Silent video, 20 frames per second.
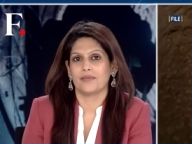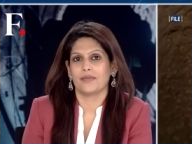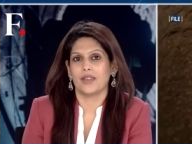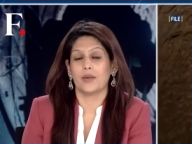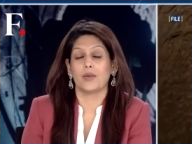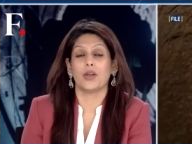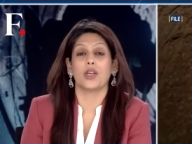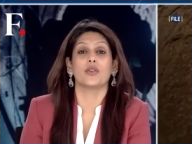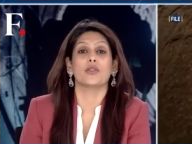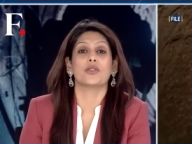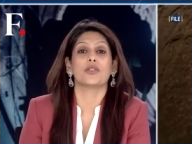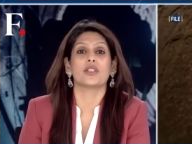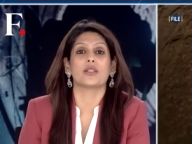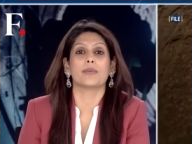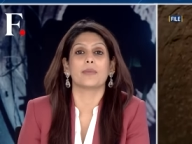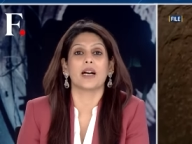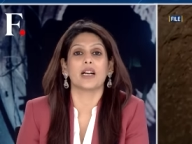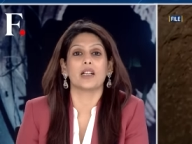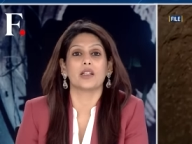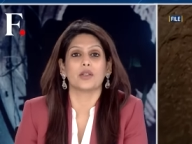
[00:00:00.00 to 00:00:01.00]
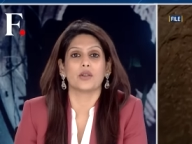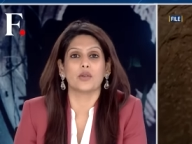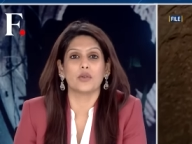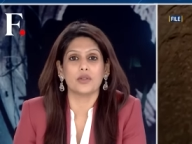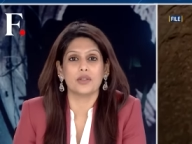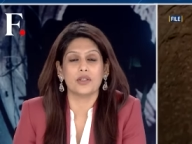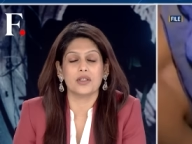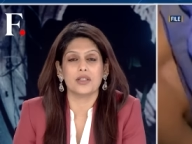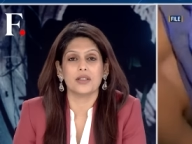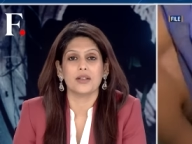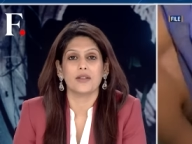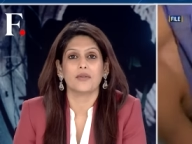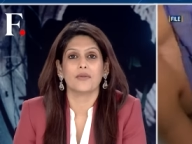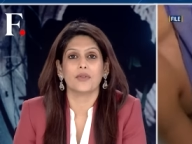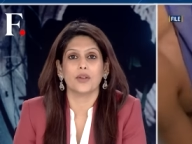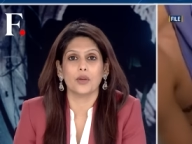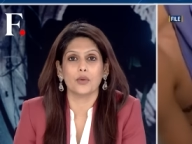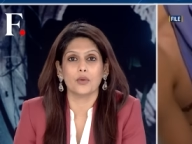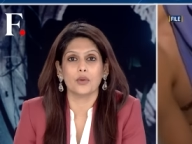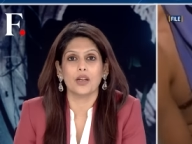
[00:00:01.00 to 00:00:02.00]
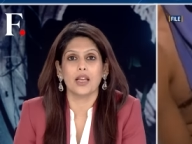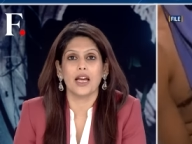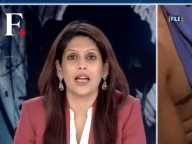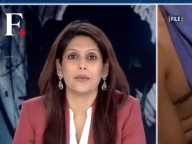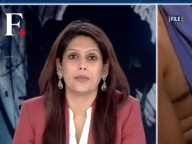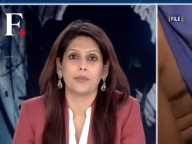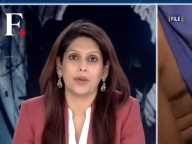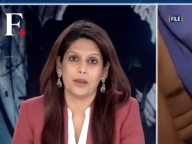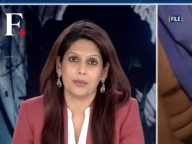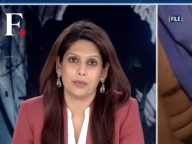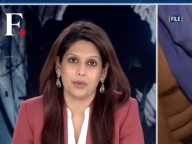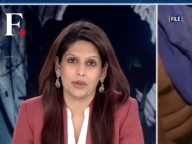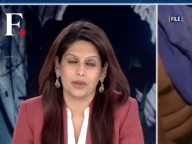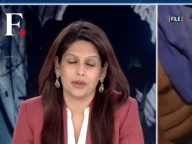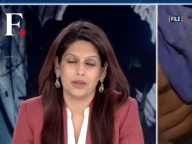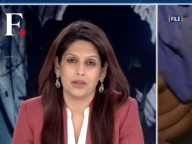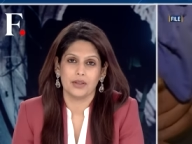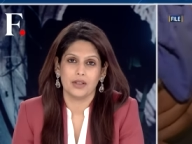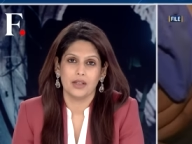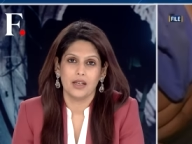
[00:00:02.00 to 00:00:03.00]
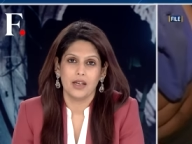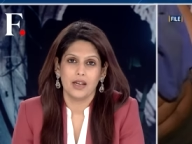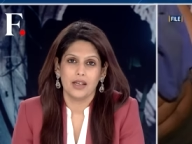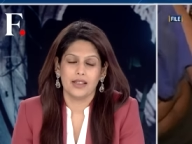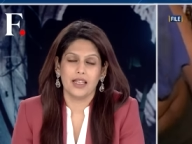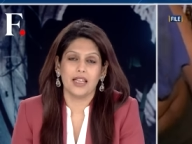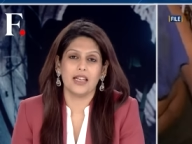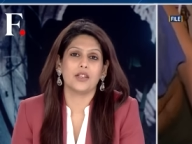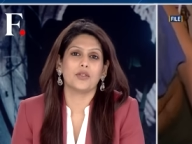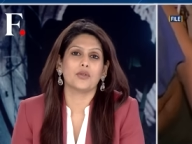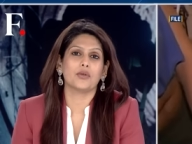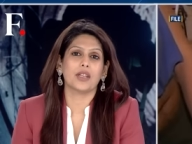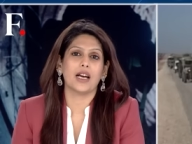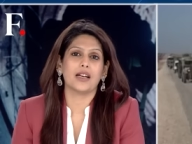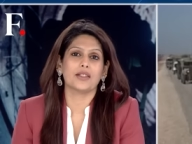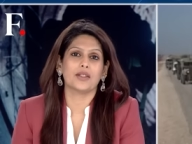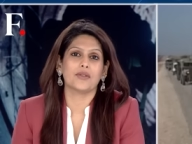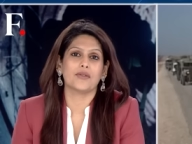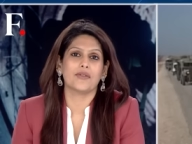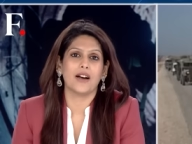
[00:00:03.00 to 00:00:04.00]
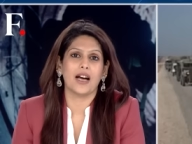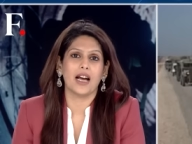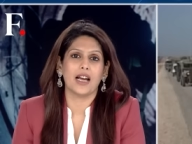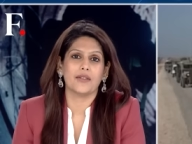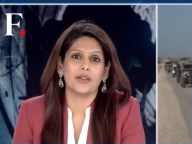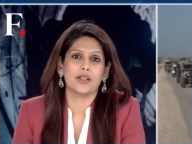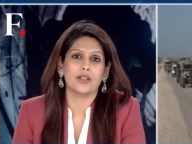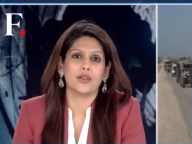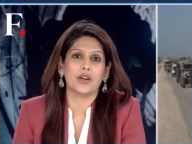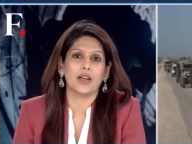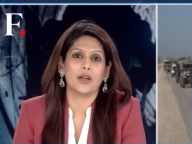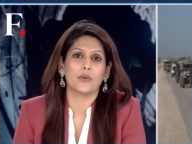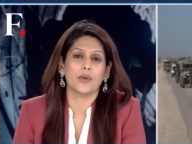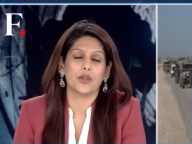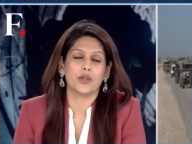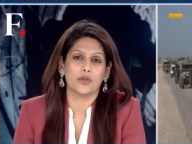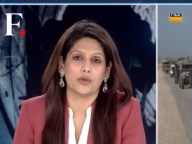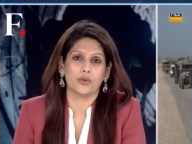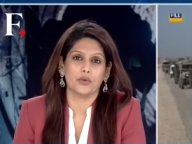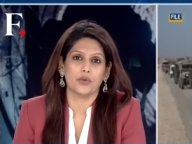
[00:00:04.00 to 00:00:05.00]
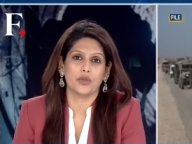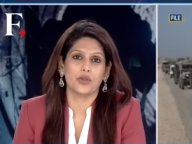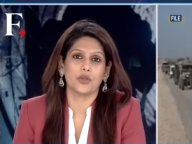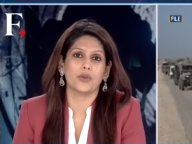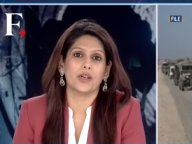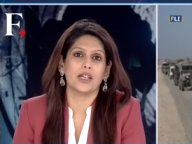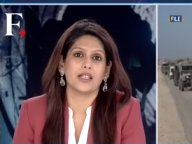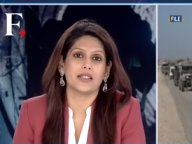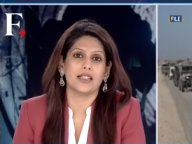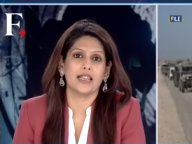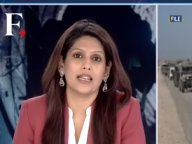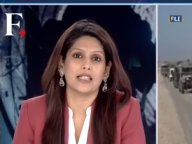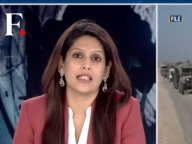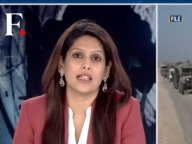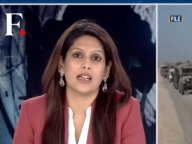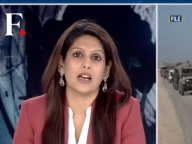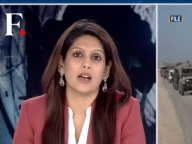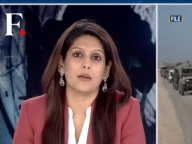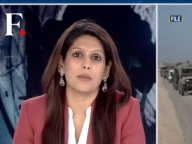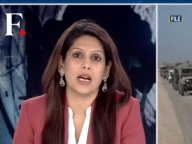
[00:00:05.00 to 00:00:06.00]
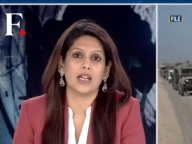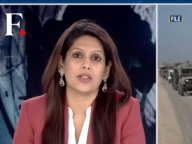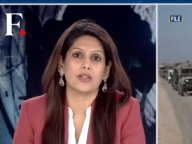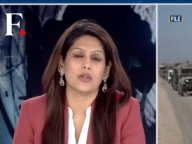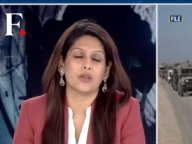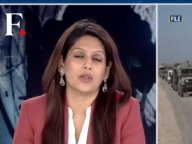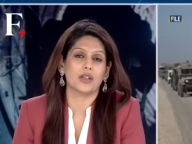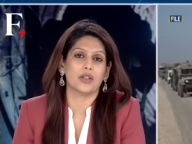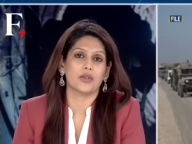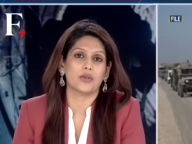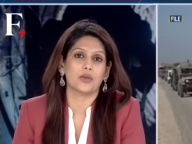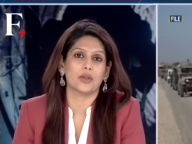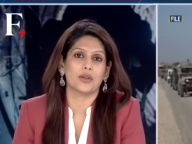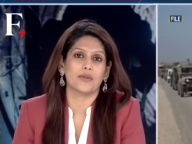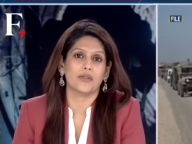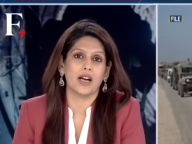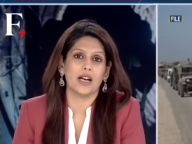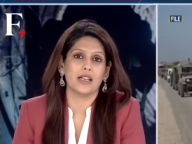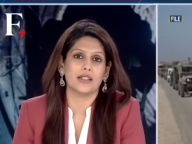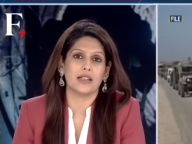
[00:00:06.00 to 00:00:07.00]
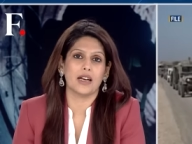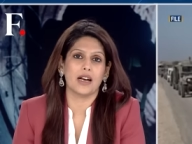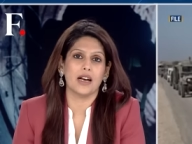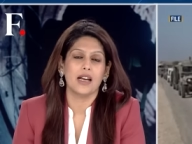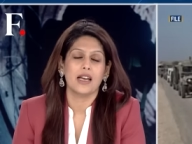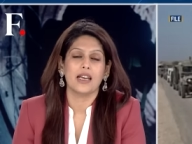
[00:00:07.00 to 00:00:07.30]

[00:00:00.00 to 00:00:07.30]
They were used to smuggle goods, fuel, and people. Then in 2005, Israel withdrew. 2 years later, Hamas took control of Gaza,